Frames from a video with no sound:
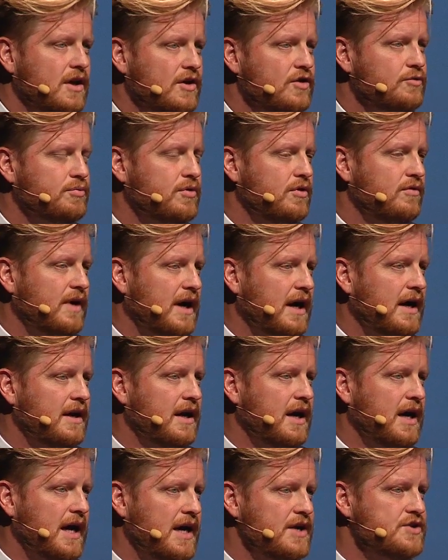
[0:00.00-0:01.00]
does provide
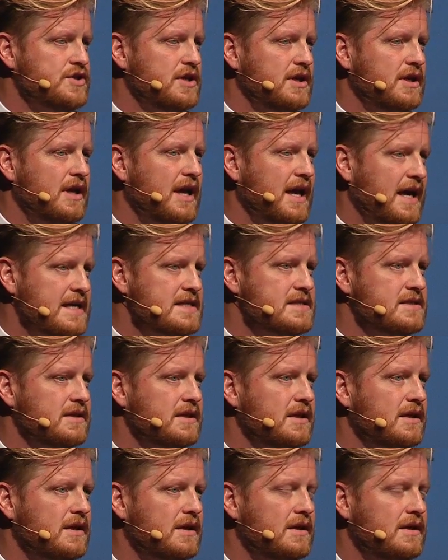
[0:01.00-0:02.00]
a hygiene
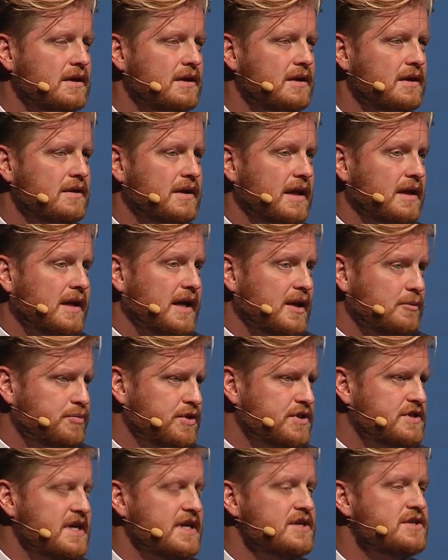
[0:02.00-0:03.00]
hazard that can
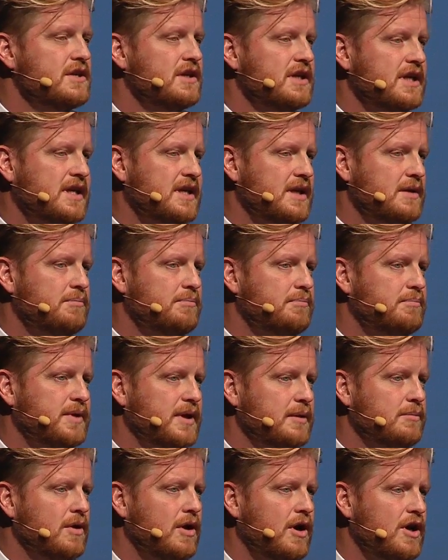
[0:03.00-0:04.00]
potentially keep
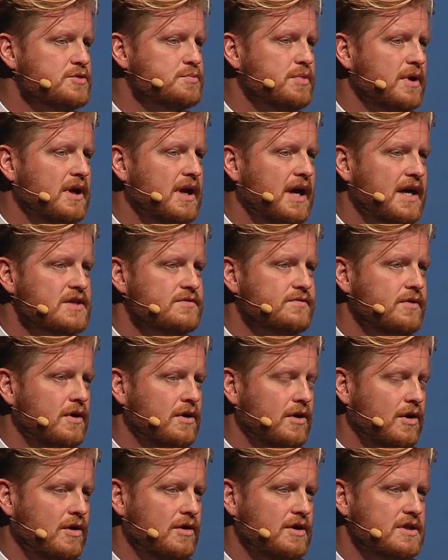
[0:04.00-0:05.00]
people hospitalized for a
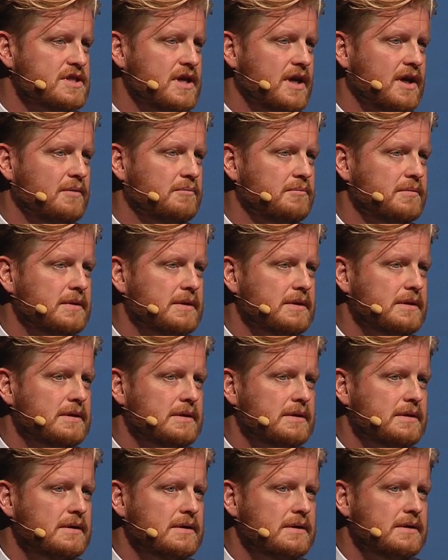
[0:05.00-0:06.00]
longer time.
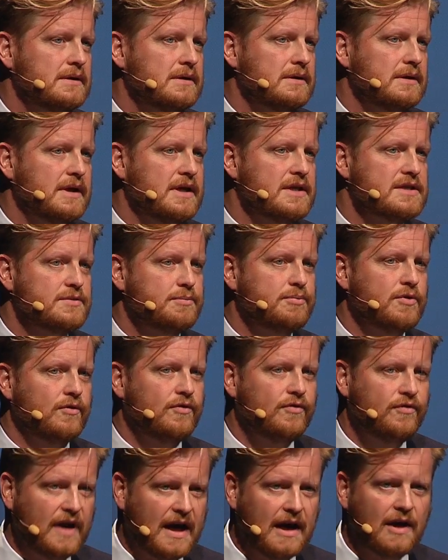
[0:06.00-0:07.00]
It is a
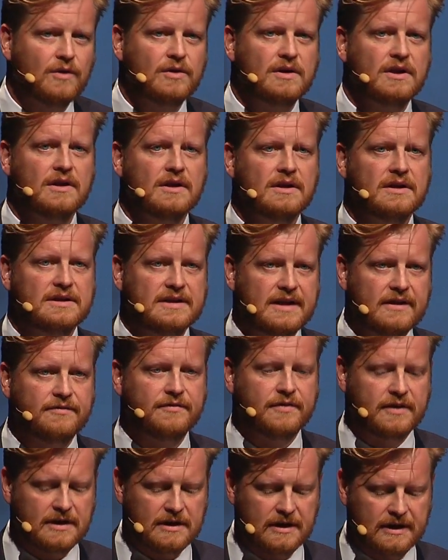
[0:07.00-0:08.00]
profound,
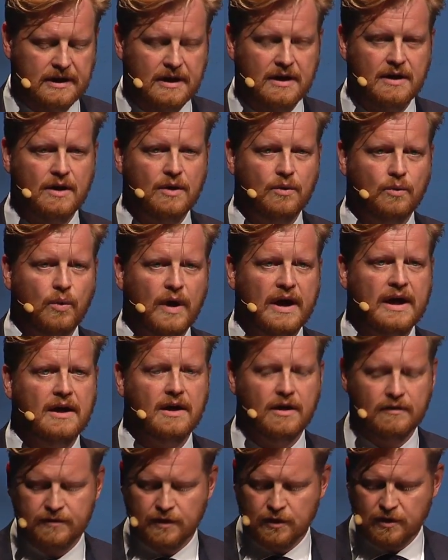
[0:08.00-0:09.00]
differently way
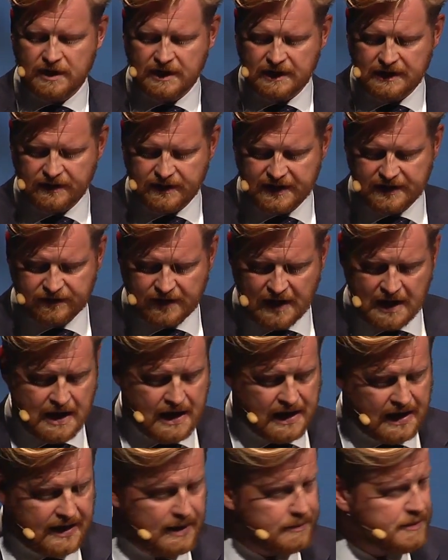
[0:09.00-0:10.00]
of looking at this.
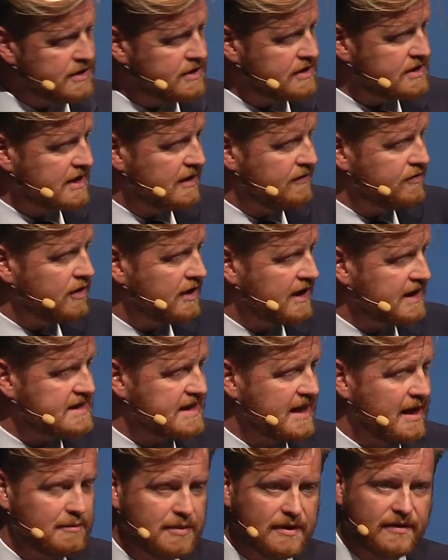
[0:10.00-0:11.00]
And let me just give you an
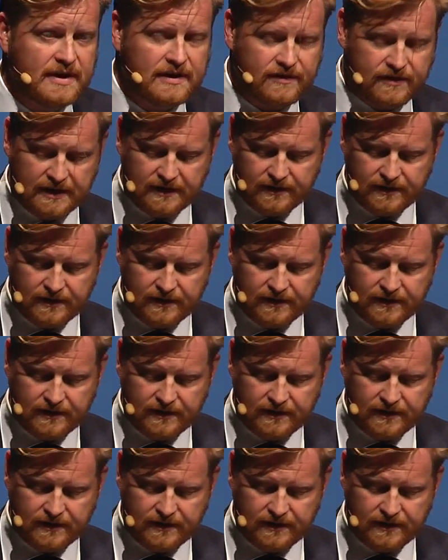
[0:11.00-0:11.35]
example. This